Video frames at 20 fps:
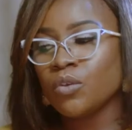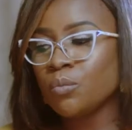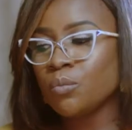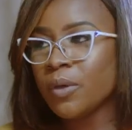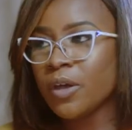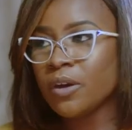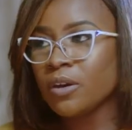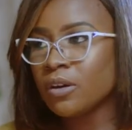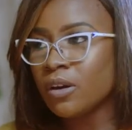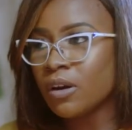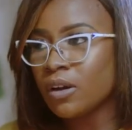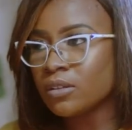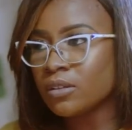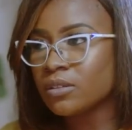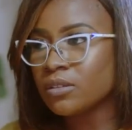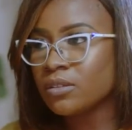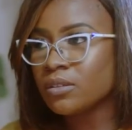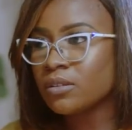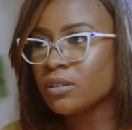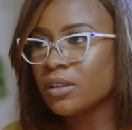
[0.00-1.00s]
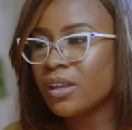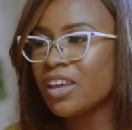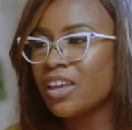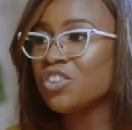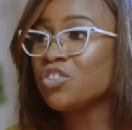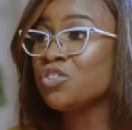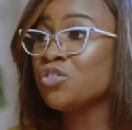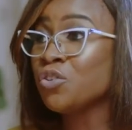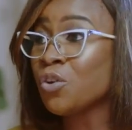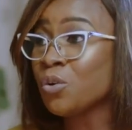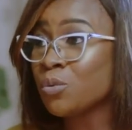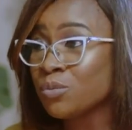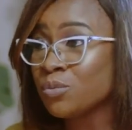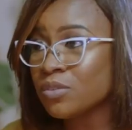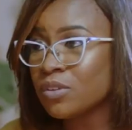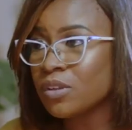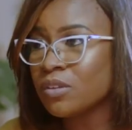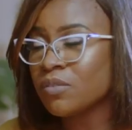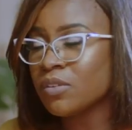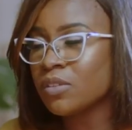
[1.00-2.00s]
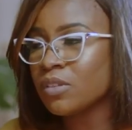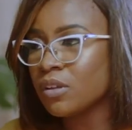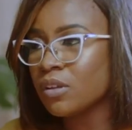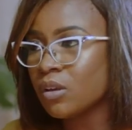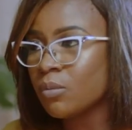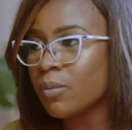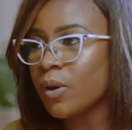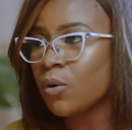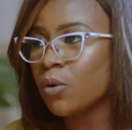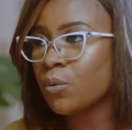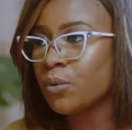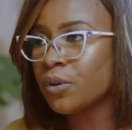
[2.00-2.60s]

You better not. And don't even think about